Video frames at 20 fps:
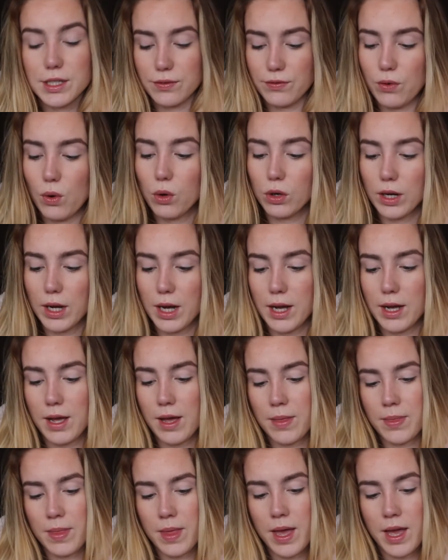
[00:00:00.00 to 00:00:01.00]
at Sephora,
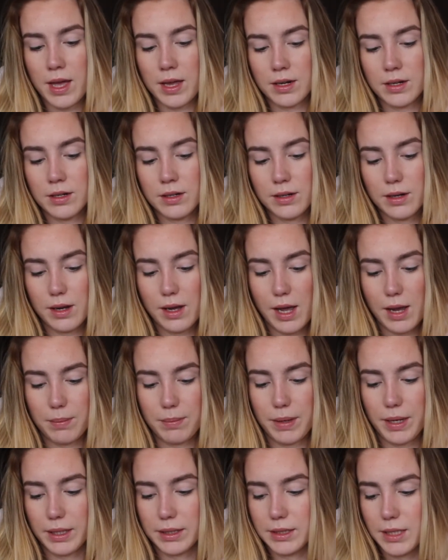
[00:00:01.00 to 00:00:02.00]
and then I
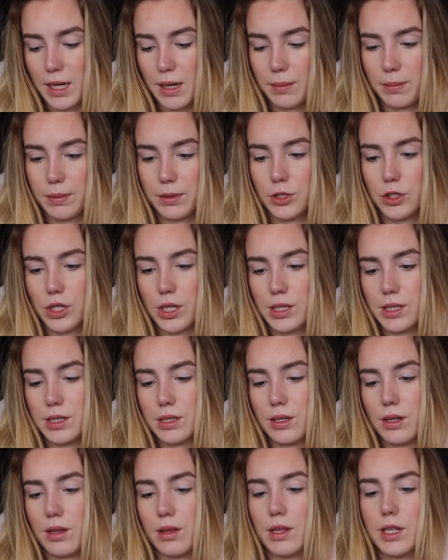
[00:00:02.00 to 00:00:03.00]
picked up
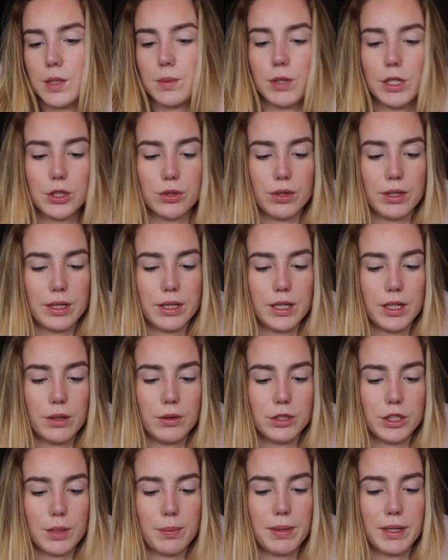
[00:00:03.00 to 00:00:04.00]
just this brush right here,
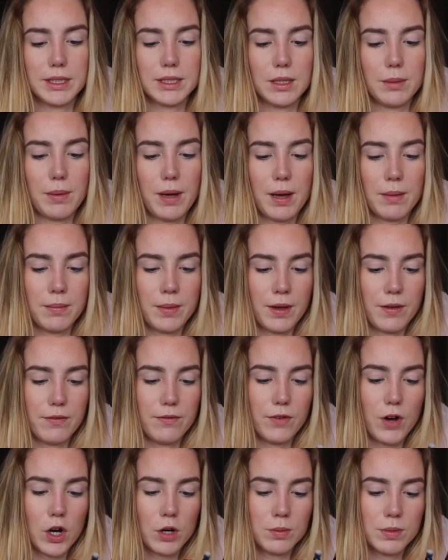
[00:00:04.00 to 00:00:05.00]
which I picked up at my
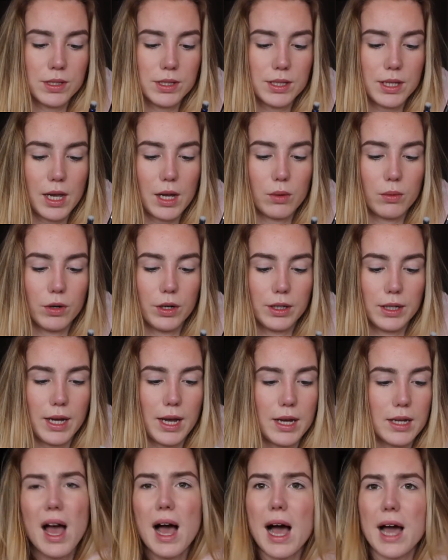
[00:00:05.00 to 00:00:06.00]
pharmacy I work
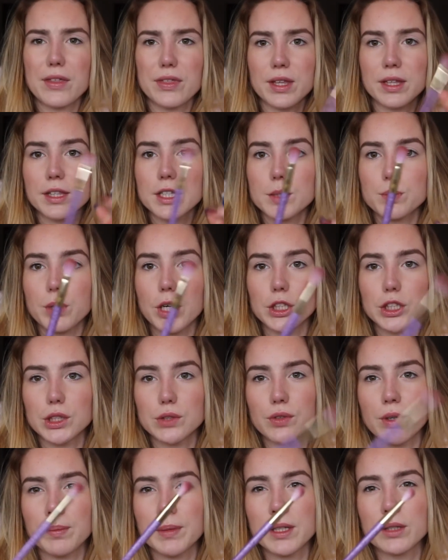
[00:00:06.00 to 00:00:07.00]
at. I think this brush is
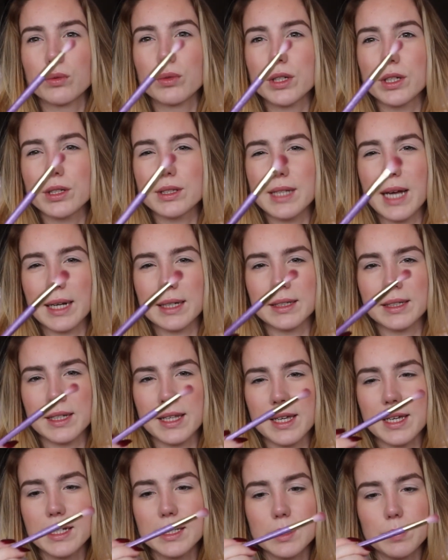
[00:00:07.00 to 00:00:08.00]
from like Real
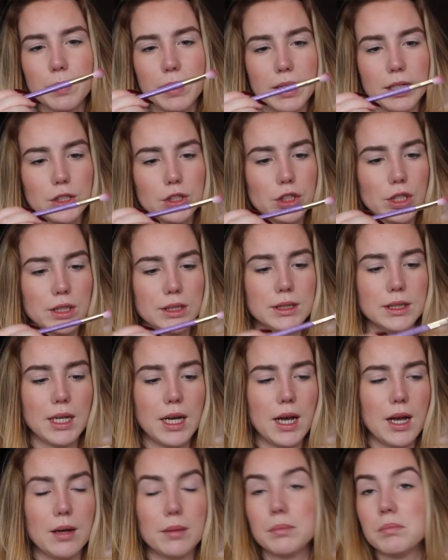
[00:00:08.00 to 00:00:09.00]
Techniques, but it's just
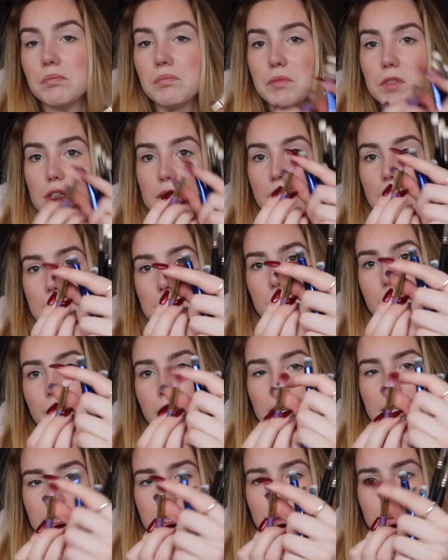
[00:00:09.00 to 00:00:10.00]
a nice
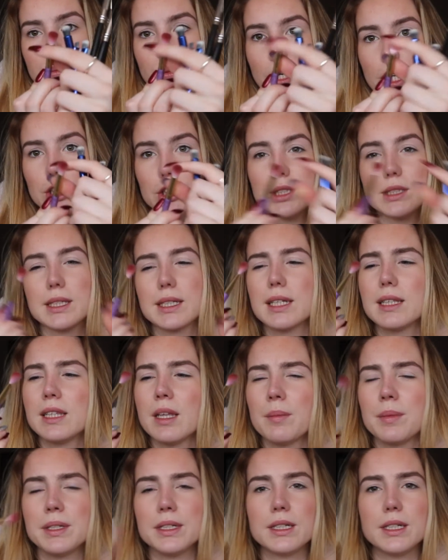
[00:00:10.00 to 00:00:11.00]
blending brush. It's like a
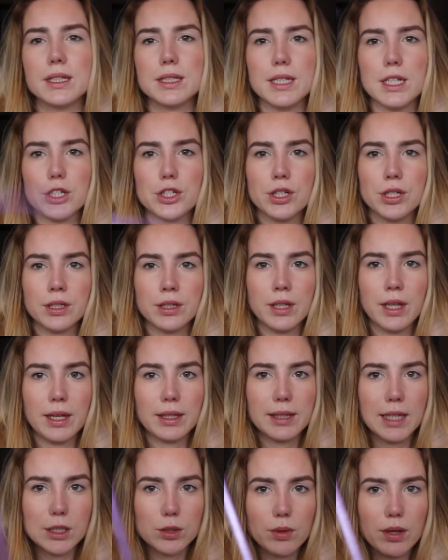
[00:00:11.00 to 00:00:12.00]
limited edition,
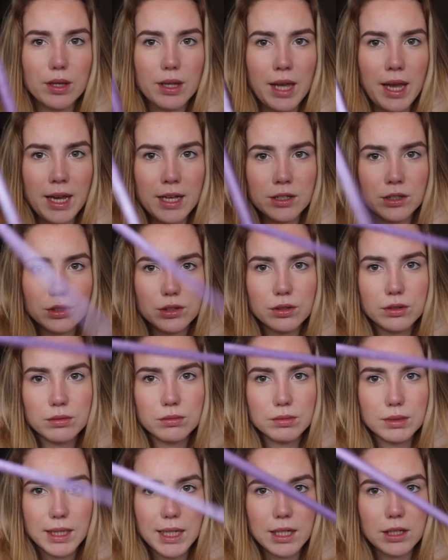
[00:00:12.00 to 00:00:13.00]
like that's why the handle
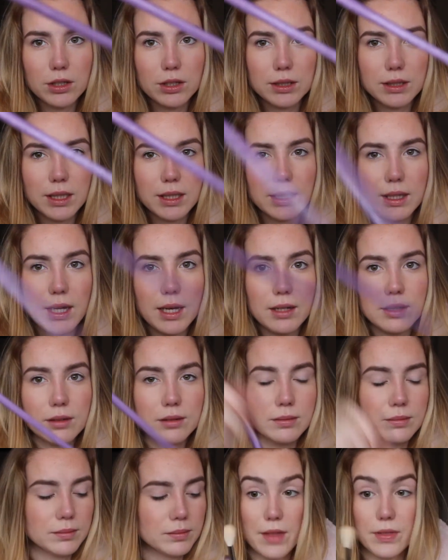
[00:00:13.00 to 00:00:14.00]
kind of looks like that.
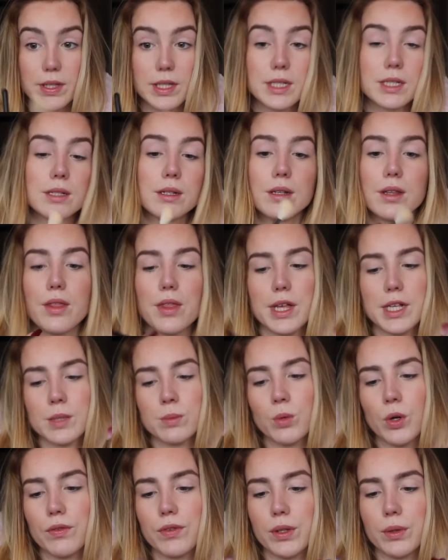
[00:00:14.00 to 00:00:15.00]
This
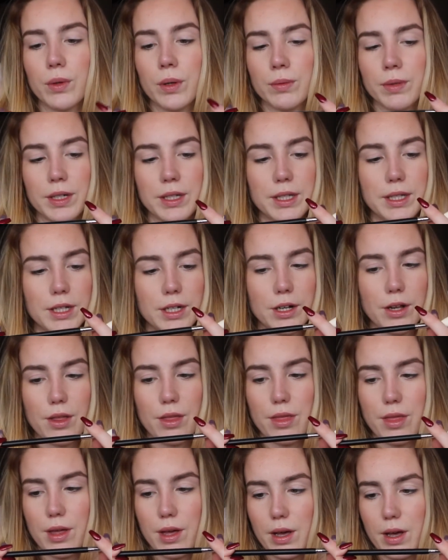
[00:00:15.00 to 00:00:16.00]
Morphe one right
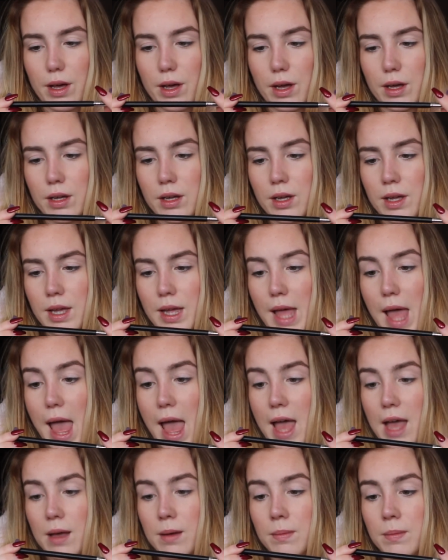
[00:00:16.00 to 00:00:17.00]
here, the
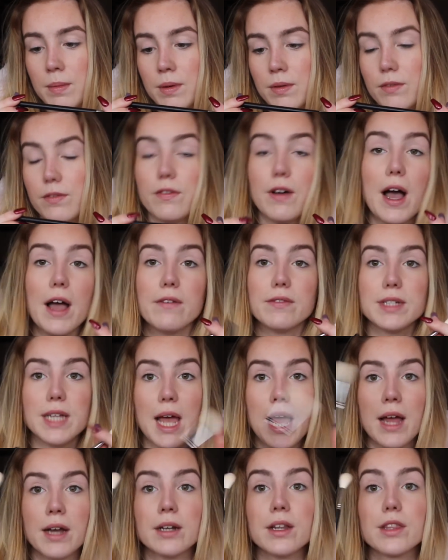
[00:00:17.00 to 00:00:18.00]

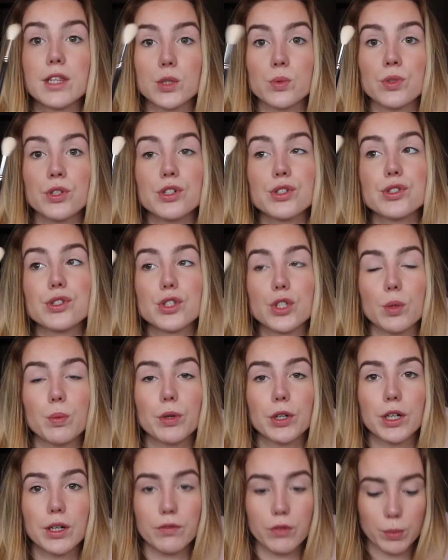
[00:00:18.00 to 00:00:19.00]
M510. This one is
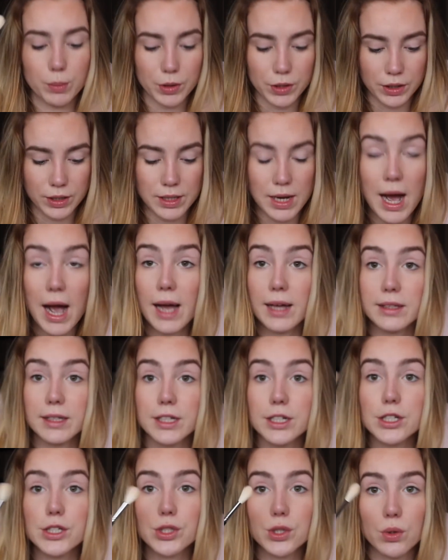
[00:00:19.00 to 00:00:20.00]
super good for putting on
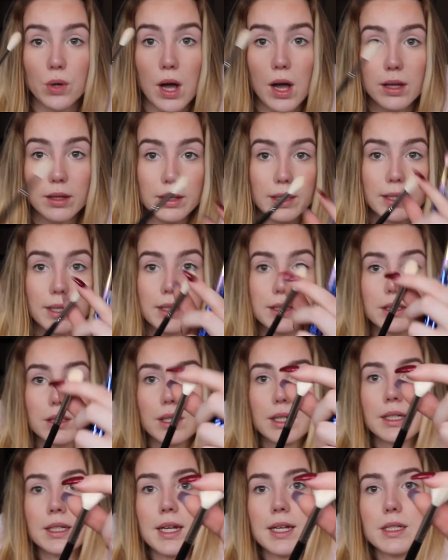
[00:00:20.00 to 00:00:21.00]
highlighter, so like it's
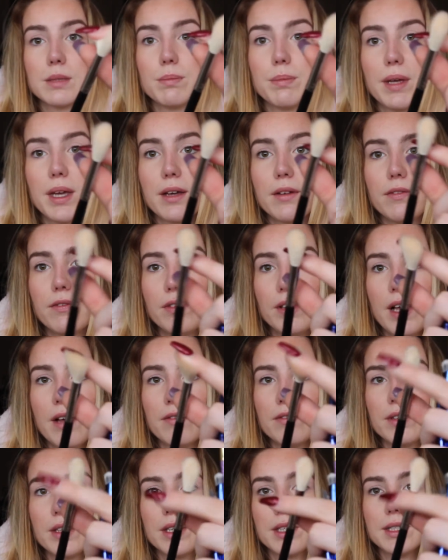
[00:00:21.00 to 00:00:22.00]
like a nice big
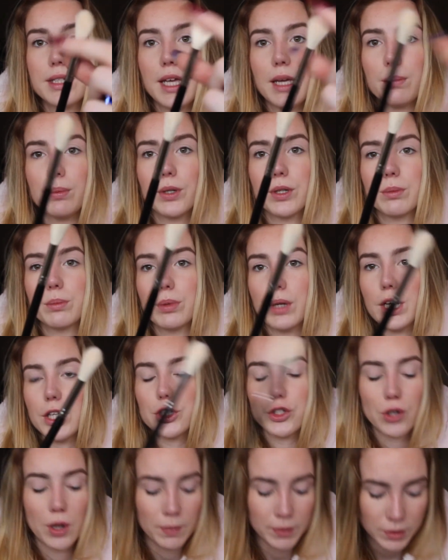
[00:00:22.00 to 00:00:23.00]
fluffy tapered
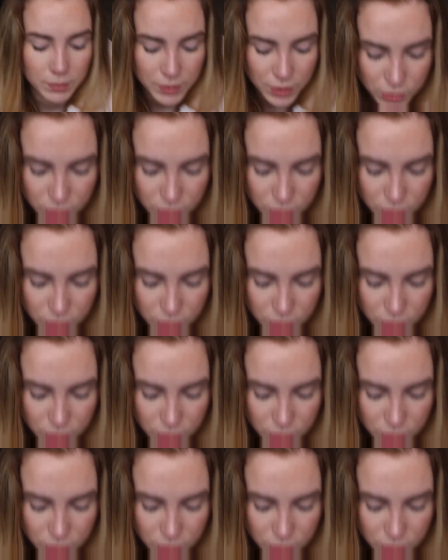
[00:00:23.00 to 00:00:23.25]
brush, so I'm going to be